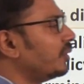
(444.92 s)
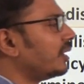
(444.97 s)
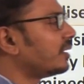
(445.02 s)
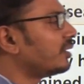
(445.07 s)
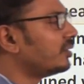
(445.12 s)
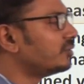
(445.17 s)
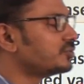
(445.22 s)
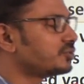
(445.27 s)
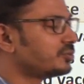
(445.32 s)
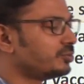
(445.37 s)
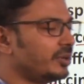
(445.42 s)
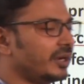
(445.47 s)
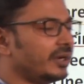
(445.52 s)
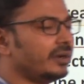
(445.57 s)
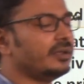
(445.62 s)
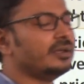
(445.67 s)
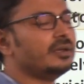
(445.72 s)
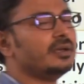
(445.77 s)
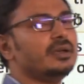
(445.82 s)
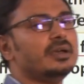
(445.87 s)

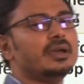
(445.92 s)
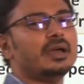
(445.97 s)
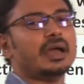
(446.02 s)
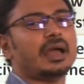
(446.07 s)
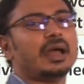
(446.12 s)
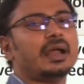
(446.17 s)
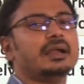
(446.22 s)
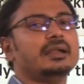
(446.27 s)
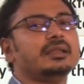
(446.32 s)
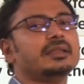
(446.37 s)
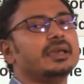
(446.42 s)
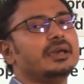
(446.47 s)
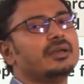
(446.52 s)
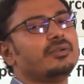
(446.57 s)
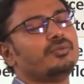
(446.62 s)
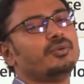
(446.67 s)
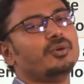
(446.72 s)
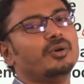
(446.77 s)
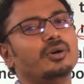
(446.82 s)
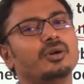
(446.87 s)
announcement and
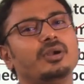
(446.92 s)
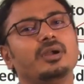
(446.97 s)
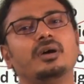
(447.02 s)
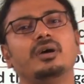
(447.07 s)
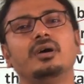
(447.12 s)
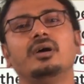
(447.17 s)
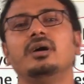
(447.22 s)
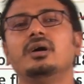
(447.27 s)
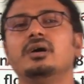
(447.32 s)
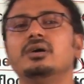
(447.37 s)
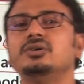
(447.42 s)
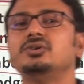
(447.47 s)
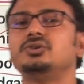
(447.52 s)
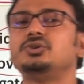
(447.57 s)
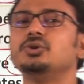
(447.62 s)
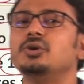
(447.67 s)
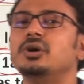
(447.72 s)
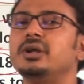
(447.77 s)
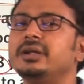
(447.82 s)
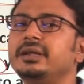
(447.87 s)
therefore
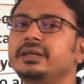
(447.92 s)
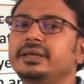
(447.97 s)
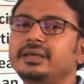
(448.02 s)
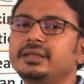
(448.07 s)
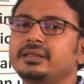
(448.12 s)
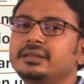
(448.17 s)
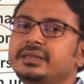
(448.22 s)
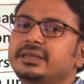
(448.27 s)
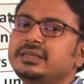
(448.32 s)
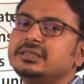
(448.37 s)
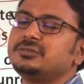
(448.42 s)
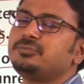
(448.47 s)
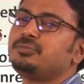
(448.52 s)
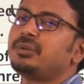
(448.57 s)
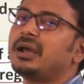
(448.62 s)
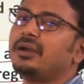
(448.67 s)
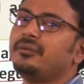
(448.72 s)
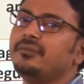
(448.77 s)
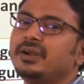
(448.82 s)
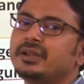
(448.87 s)
surely these
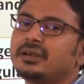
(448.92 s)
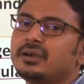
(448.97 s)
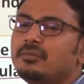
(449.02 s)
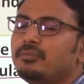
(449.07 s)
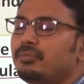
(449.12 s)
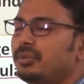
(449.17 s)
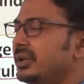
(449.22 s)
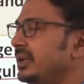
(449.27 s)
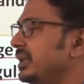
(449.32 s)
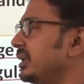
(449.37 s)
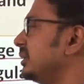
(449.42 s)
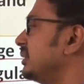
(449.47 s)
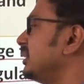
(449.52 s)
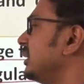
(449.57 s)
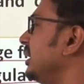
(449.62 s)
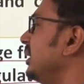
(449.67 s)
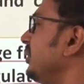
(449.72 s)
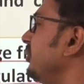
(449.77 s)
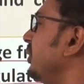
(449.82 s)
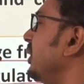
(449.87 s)
private companies
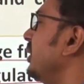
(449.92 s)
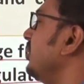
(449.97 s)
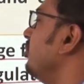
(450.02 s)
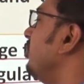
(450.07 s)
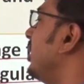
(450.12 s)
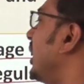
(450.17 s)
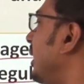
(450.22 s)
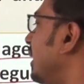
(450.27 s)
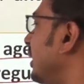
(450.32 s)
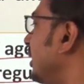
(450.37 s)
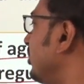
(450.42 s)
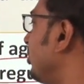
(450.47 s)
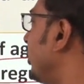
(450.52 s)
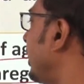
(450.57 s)
even Bharat